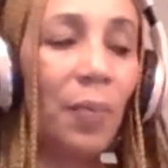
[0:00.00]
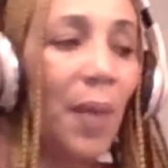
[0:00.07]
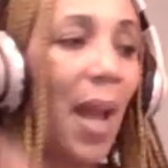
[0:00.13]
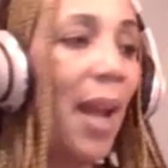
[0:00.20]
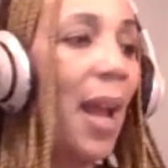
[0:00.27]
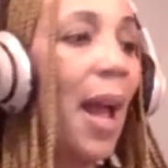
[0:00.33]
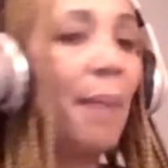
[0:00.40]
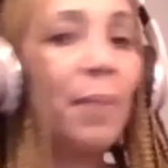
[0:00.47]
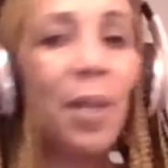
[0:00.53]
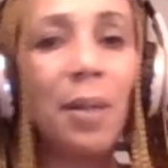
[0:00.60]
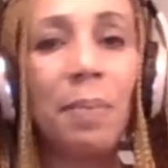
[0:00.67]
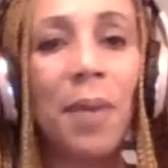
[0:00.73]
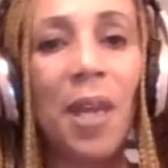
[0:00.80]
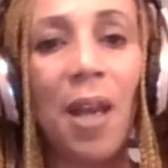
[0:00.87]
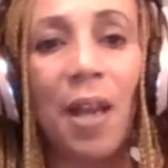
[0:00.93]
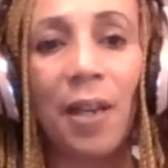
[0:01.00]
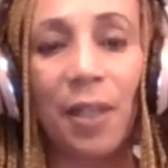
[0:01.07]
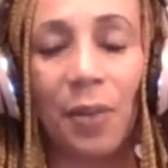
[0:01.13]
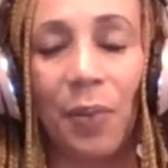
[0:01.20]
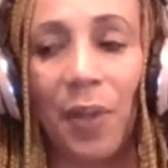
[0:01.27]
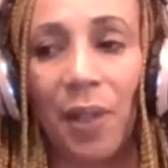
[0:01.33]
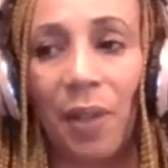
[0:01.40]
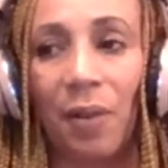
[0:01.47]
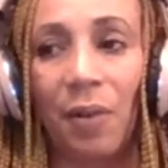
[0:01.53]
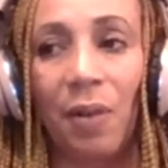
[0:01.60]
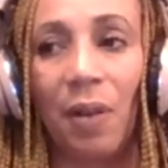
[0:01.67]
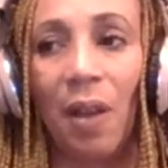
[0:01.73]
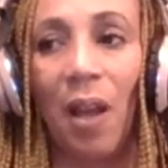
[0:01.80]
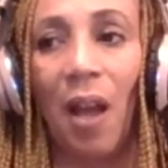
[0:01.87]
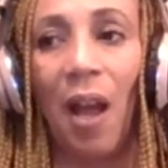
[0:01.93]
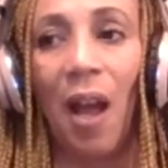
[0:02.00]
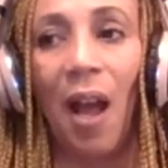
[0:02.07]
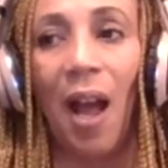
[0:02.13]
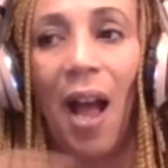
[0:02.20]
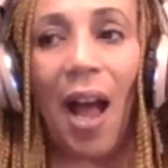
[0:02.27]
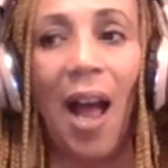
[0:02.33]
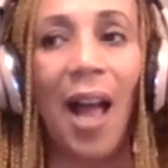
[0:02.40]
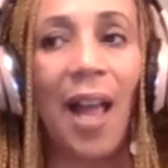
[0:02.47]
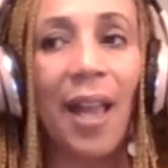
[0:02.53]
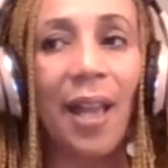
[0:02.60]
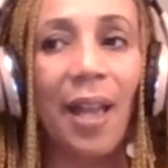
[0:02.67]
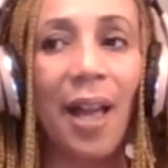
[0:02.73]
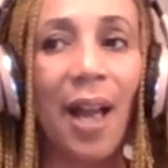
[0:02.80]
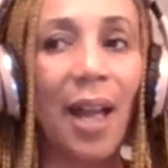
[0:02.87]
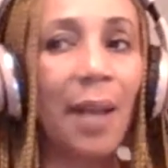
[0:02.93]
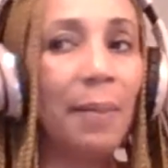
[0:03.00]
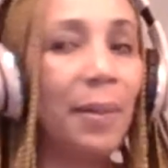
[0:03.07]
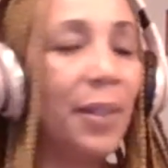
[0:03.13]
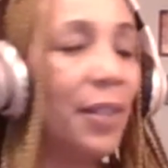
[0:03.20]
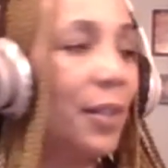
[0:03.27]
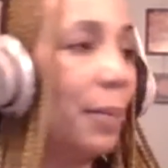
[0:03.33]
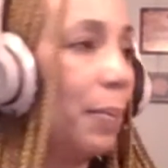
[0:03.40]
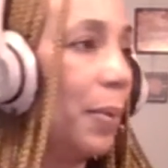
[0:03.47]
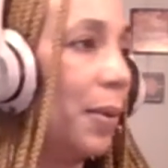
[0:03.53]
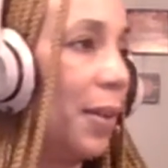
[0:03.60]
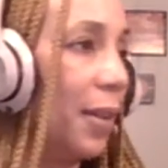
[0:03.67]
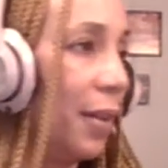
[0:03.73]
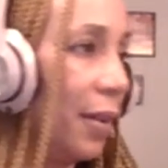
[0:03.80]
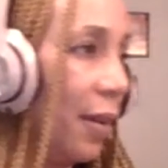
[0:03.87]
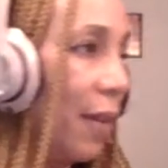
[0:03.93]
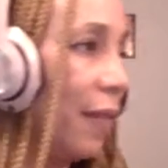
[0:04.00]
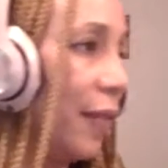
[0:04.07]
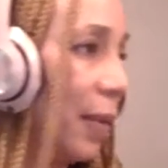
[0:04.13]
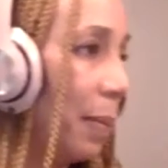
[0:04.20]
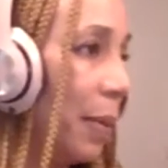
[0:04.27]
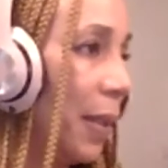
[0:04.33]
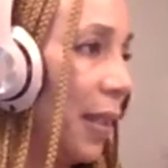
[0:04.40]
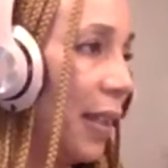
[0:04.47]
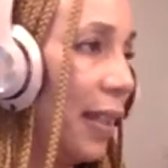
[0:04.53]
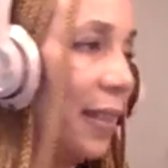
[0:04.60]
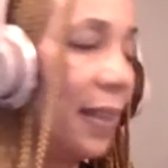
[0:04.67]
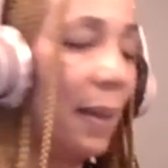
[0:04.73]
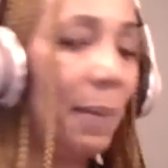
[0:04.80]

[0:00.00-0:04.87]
I'm going to be honest with you. I am a supporter of the police.